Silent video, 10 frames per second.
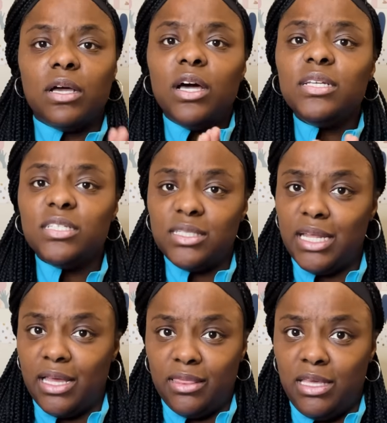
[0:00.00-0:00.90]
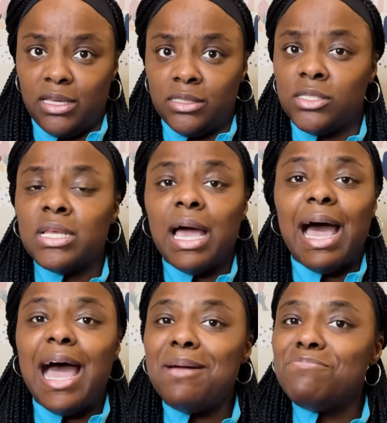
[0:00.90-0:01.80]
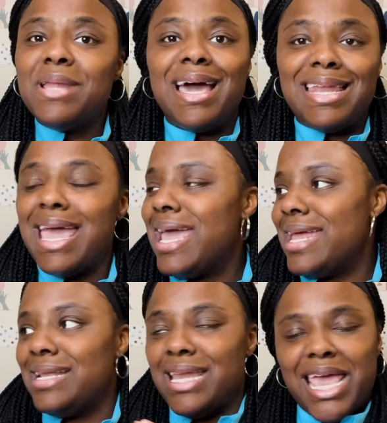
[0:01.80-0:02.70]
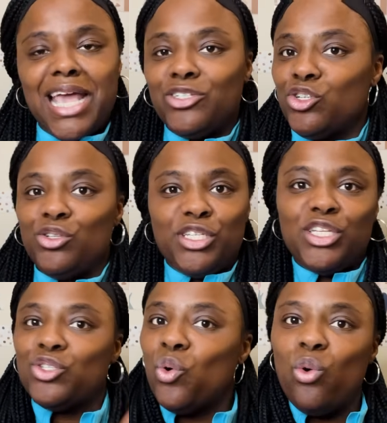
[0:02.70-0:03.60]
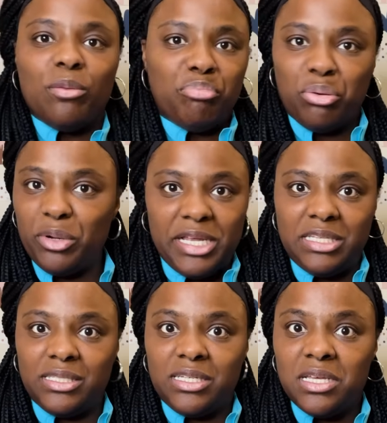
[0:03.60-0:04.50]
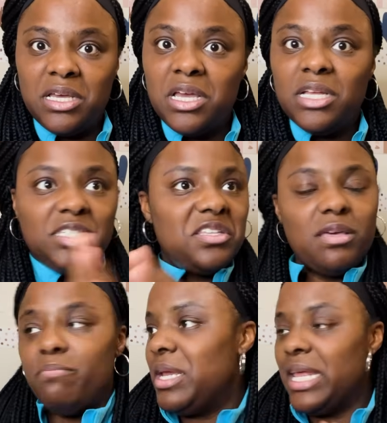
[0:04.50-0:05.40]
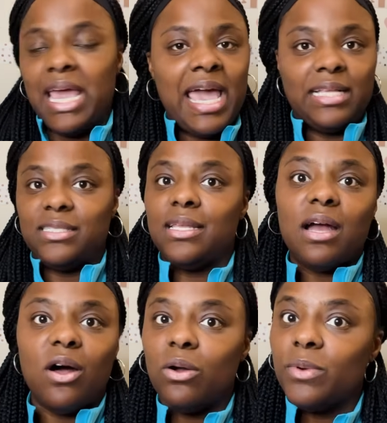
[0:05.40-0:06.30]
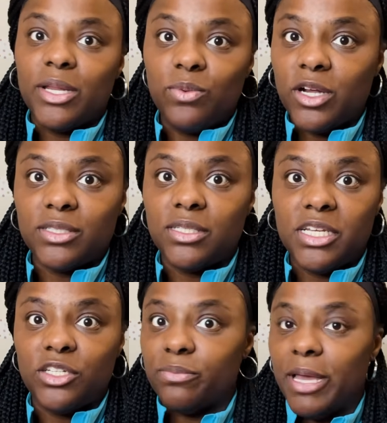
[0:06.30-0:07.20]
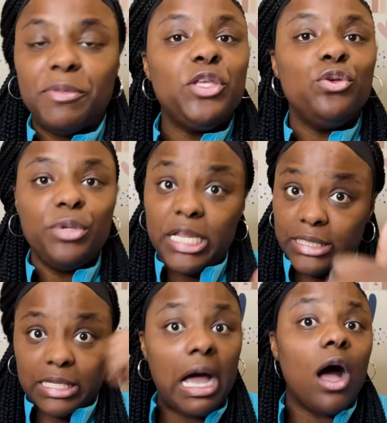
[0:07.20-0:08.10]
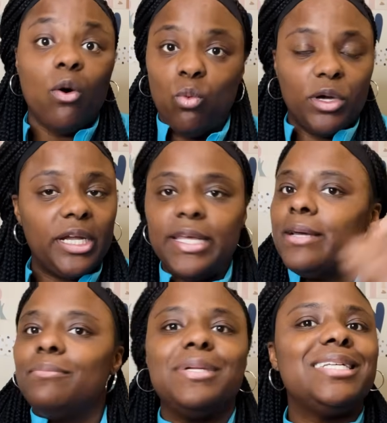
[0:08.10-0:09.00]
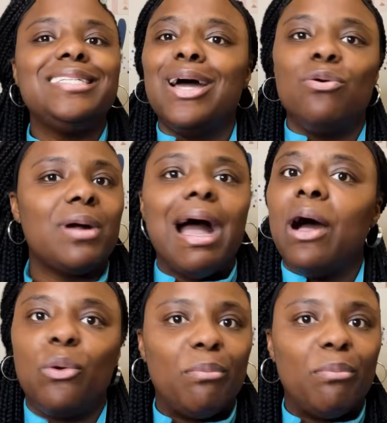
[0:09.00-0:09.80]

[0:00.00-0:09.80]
Understand this, I'm not adding exorcist or priest to the many hats that I already wear as a teacher, baby. You need to call one of them, don't call